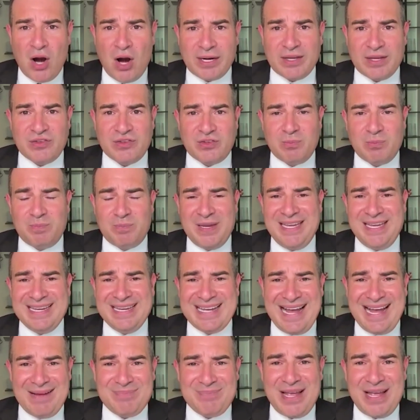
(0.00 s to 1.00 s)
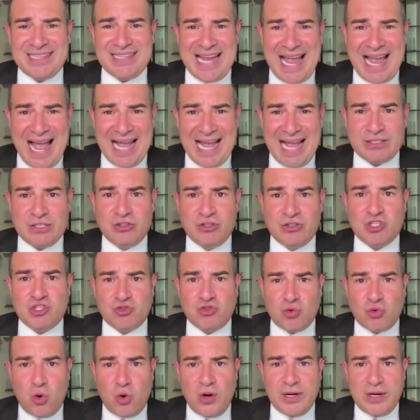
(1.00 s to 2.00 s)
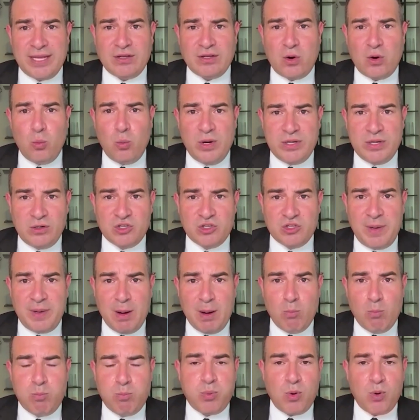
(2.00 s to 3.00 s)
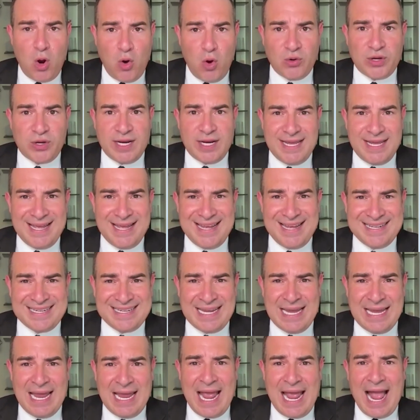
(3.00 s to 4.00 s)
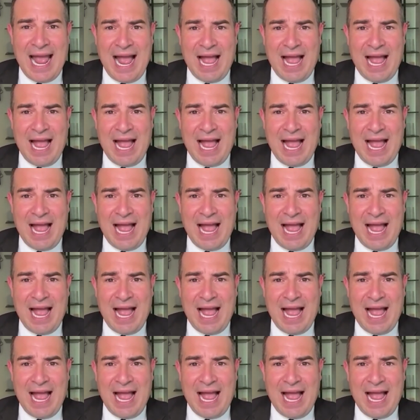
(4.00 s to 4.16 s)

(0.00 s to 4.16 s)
markets being attacked and destroyed, and their windows being broken in